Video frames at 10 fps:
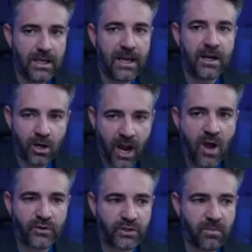in our
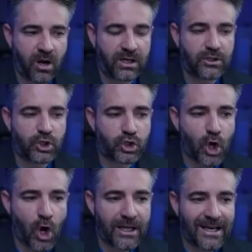housing market
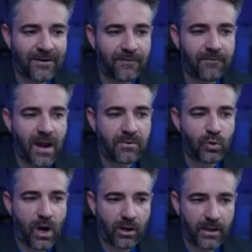starting in
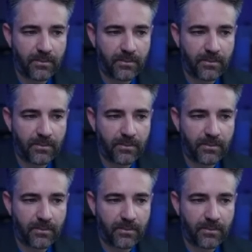February.